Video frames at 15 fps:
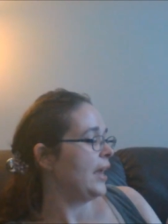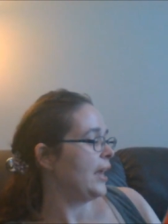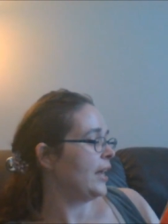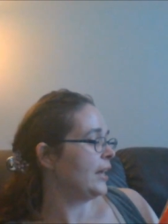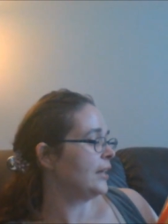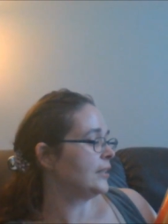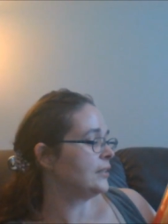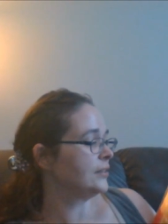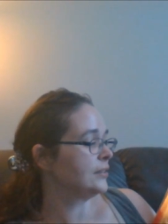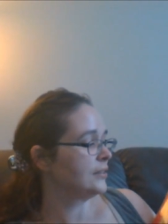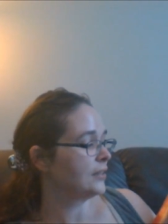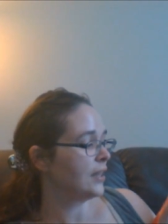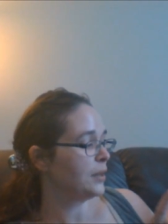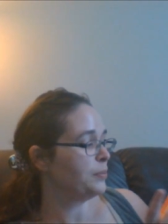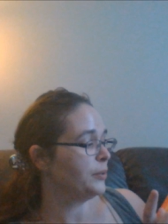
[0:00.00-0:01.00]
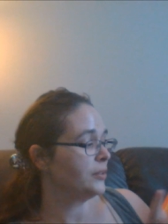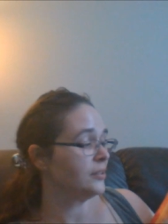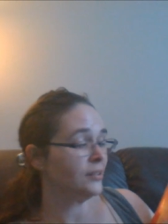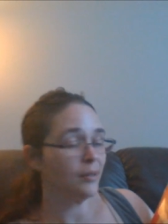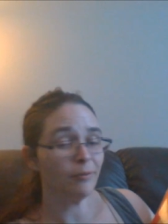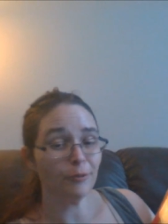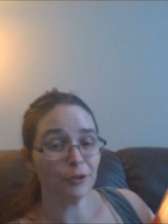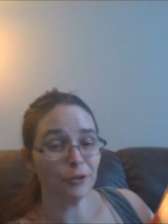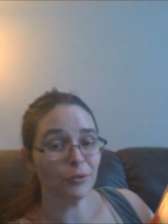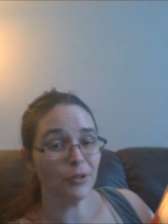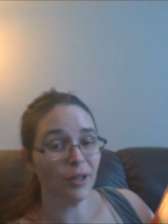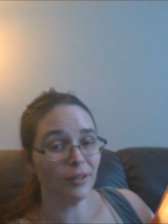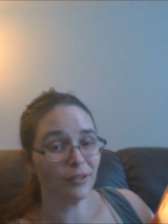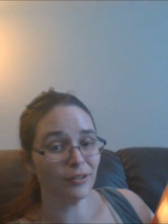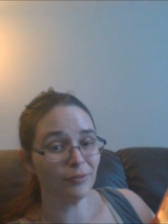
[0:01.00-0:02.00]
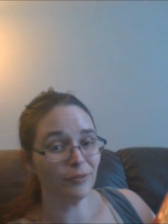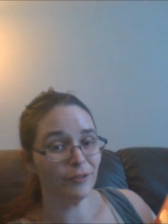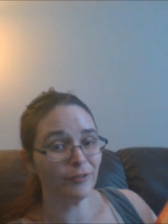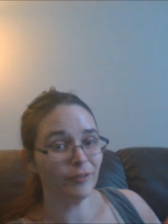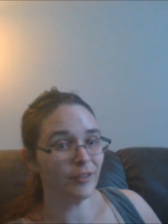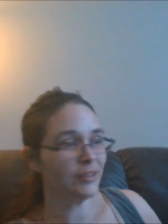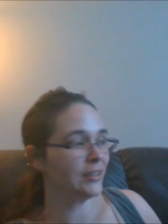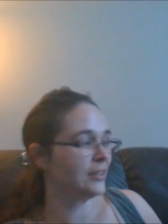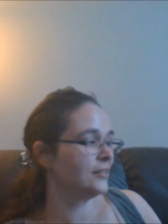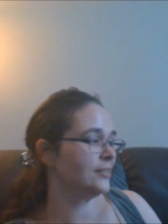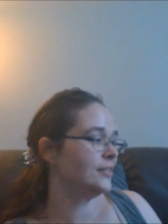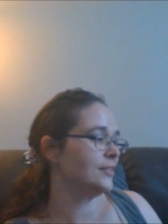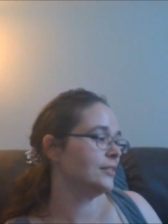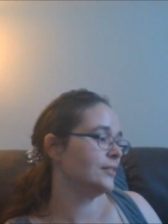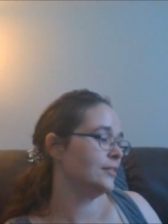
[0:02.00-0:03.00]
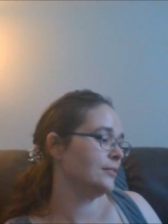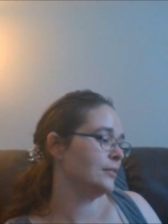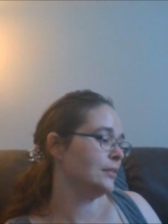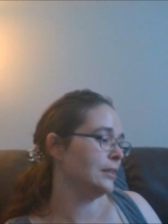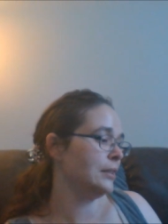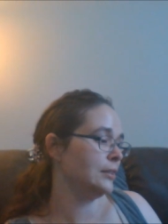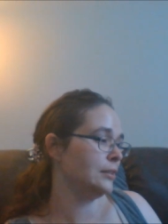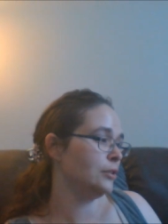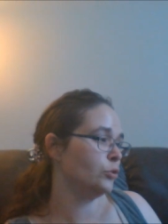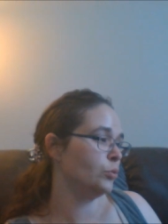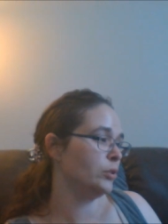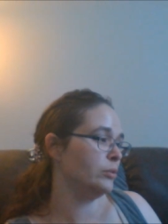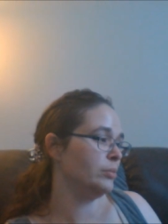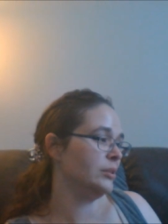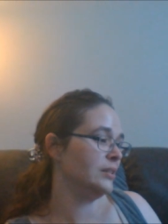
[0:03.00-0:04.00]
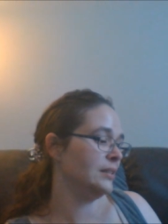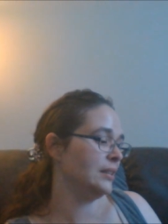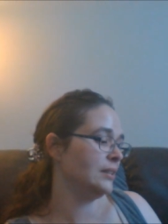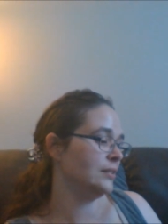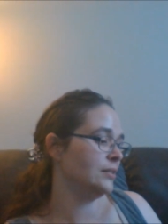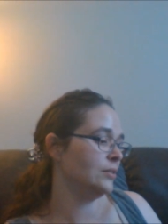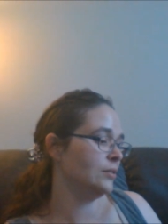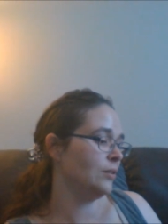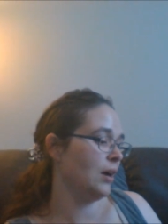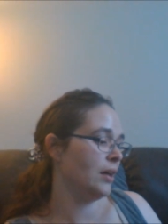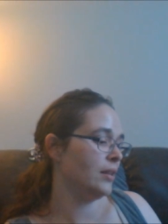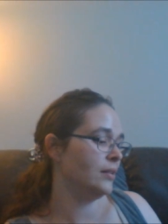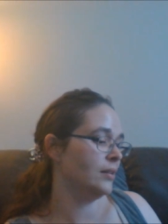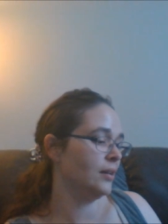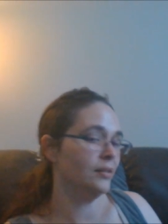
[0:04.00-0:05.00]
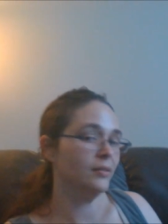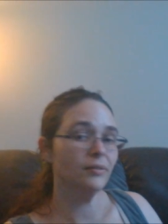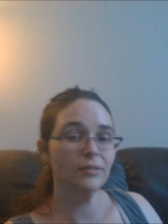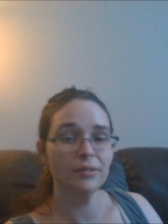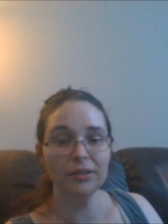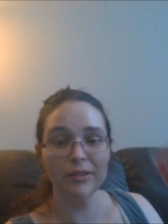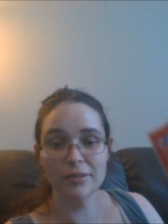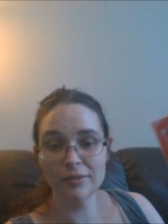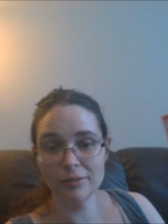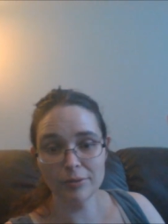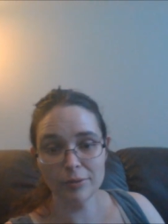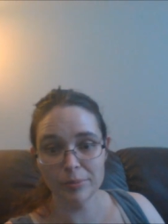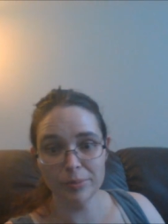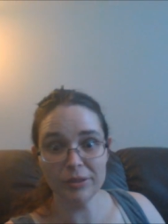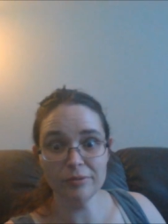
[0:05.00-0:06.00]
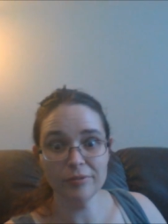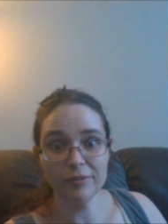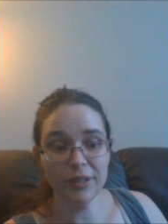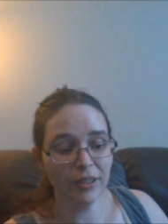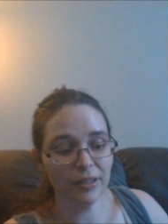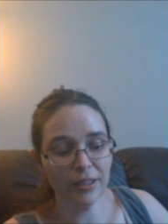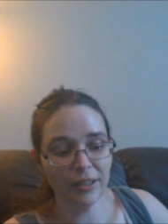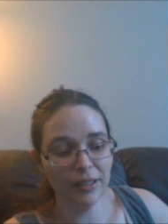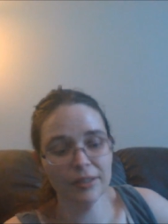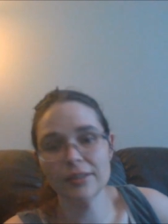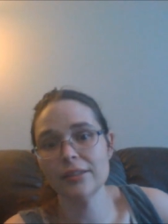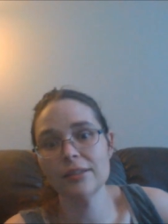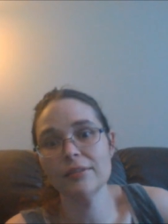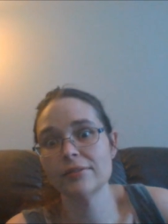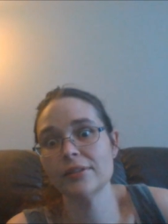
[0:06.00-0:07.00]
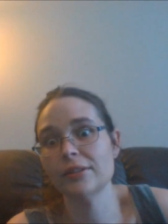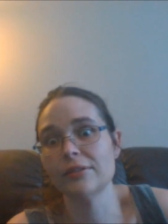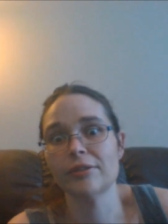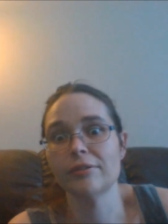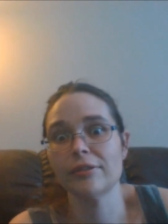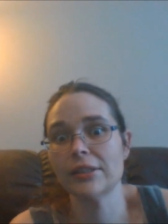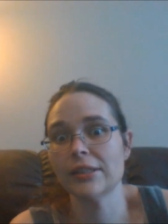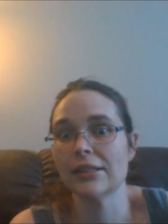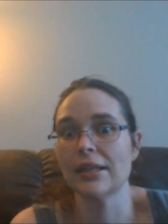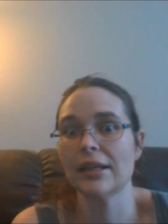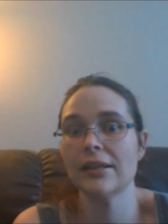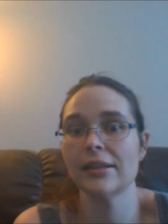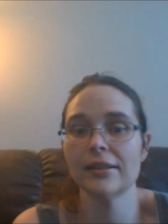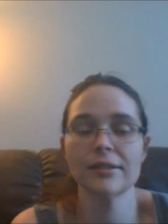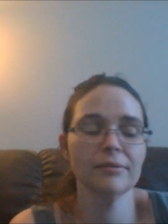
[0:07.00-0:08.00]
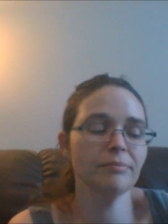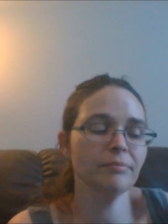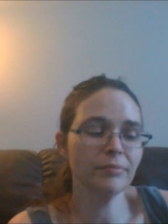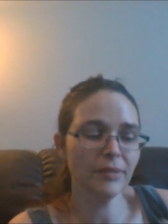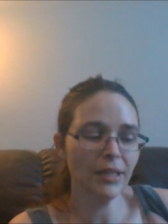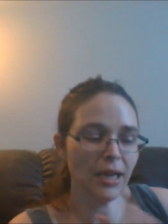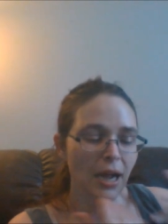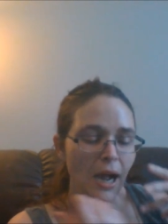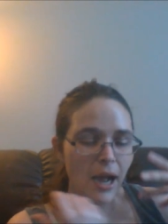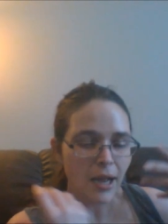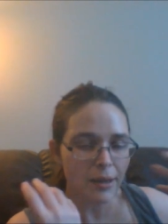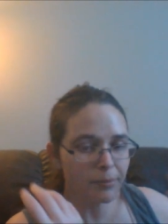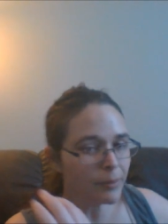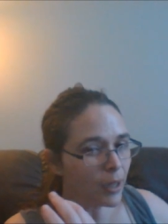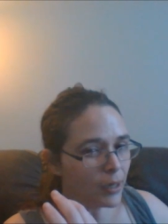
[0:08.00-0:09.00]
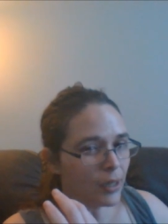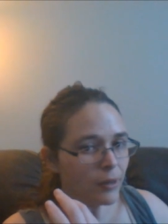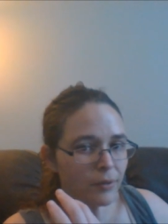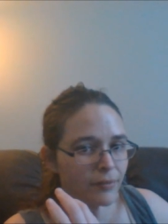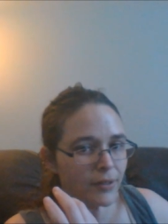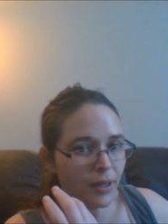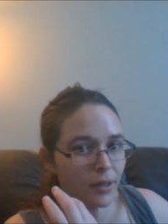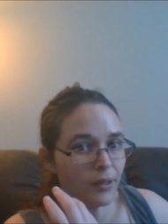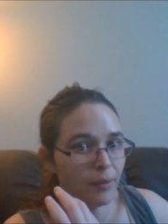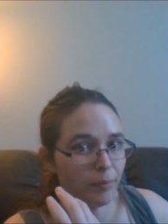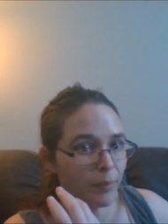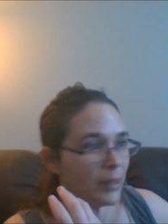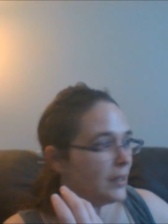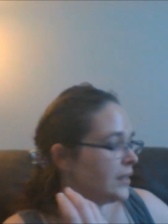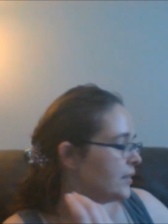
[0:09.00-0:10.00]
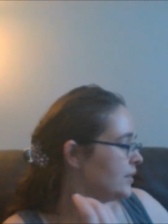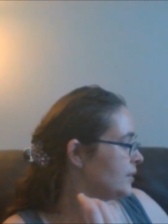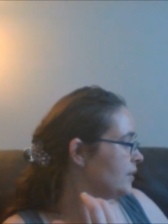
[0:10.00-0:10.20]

And I picked it up for $2.50, and it's a 20-piece set. So I thought, you know, it would be fun, and even if I didn't like it, I'm not out of ton of money.